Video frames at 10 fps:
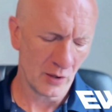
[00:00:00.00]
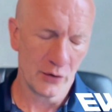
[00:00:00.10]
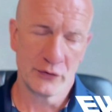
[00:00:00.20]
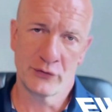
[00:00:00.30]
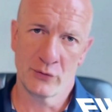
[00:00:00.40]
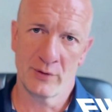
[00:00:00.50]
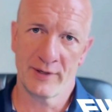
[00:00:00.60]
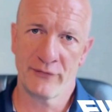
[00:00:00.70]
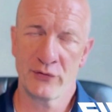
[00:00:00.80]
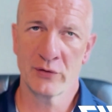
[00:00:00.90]
So
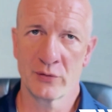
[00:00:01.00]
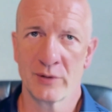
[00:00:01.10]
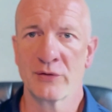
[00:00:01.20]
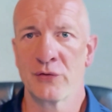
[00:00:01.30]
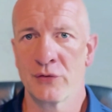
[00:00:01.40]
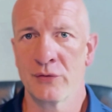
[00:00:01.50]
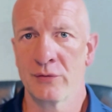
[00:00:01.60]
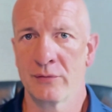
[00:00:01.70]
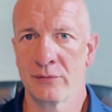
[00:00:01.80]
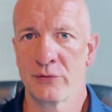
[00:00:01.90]
if you're going to
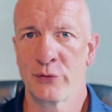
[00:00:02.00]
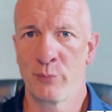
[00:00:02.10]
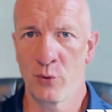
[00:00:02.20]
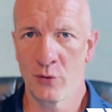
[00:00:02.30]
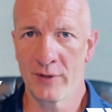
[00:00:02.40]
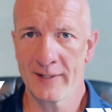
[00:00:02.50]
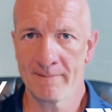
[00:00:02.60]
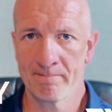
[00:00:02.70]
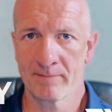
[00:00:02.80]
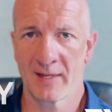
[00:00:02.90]
deploy,
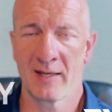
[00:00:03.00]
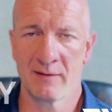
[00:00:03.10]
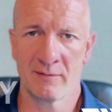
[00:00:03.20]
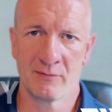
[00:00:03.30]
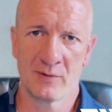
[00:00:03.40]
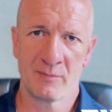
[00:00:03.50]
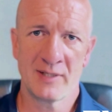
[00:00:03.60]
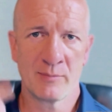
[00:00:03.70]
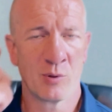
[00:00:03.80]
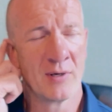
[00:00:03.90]
and when I mean
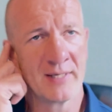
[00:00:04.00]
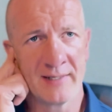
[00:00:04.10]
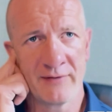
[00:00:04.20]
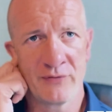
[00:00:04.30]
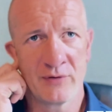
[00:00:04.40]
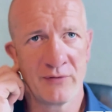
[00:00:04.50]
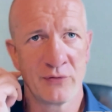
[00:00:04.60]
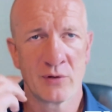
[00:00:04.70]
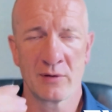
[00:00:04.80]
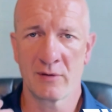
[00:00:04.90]
deploy, if
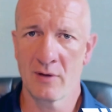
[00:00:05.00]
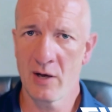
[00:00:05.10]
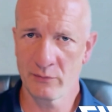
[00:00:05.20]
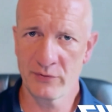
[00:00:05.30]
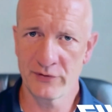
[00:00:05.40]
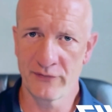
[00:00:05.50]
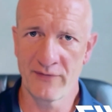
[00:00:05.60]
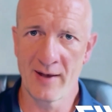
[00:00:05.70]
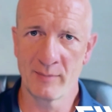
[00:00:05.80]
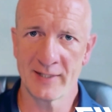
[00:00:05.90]
you're out with your
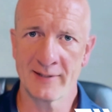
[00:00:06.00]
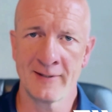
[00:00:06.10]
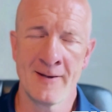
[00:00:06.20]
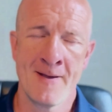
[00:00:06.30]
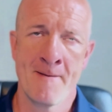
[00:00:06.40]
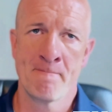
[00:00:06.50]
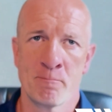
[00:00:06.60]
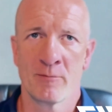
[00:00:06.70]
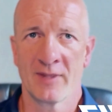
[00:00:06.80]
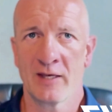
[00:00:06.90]
family,
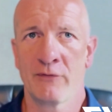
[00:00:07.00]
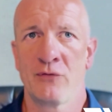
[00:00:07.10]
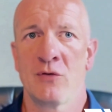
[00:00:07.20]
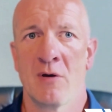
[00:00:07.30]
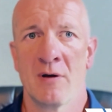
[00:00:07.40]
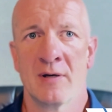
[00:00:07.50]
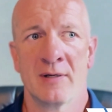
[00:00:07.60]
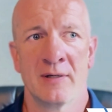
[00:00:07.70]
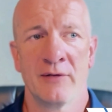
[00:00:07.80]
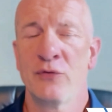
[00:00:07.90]
if
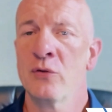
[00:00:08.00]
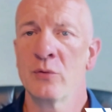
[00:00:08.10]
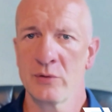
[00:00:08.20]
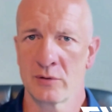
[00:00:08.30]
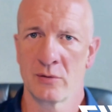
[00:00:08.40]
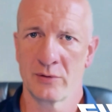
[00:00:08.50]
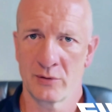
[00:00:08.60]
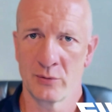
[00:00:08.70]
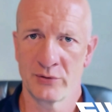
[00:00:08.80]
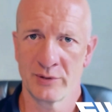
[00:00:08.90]
you know you're going to
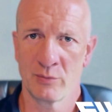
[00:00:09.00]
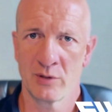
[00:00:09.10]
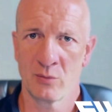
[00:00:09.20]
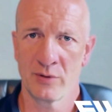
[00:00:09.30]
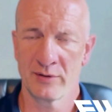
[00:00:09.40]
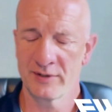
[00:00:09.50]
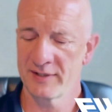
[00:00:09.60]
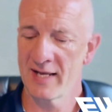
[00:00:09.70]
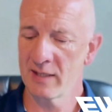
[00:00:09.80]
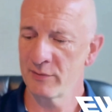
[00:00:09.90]
go somewhere where there is an
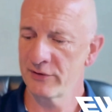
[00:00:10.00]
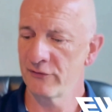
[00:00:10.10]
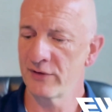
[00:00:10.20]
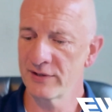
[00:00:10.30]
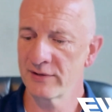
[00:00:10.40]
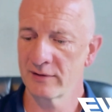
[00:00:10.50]
element of risk